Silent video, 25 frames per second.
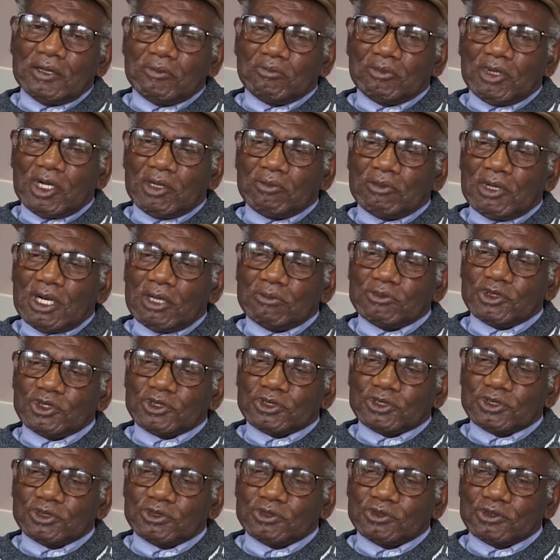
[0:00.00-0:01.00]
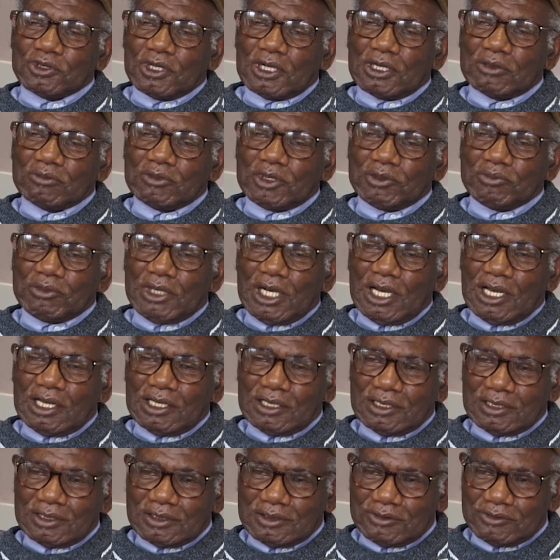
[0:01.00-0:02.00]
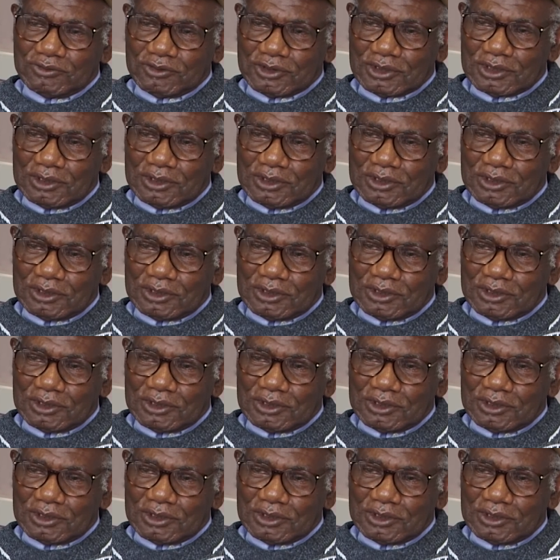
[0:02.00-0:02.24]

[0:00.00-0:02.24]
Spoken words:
My mom used to do all my buying,